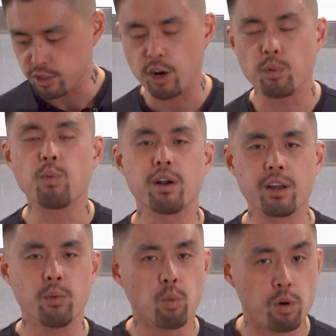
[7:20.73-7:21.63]
You don't want
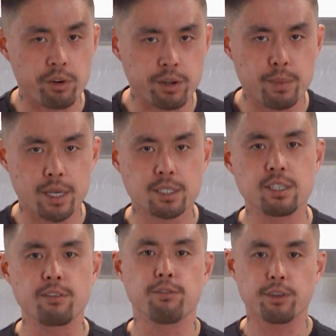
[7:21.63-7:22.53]
a watery
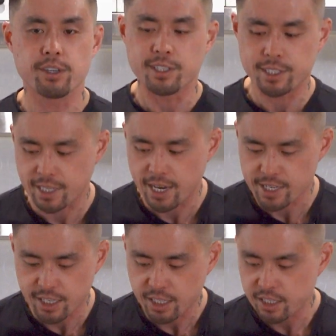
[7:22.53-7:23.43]
mess for your
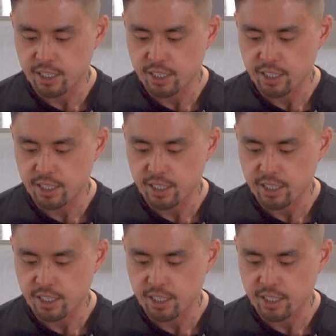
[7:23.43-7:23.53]
lasagna.